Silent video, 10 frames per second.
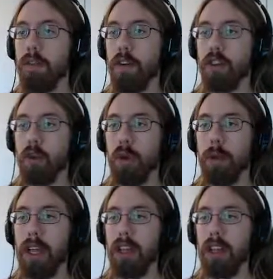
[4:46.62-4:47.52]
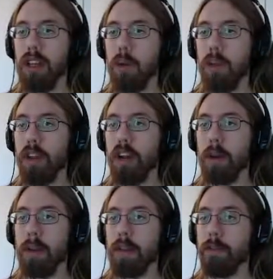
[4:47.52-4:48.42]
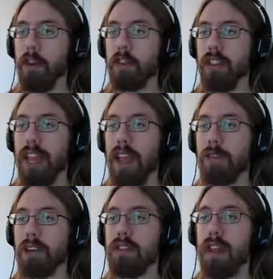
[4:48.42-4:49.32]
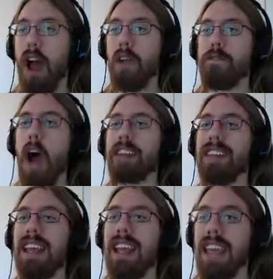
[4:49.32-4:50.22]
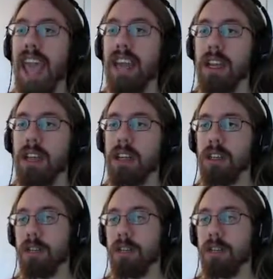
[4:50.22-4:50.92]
for the tournament, where they're gonna be in first like every single— I fucked it again!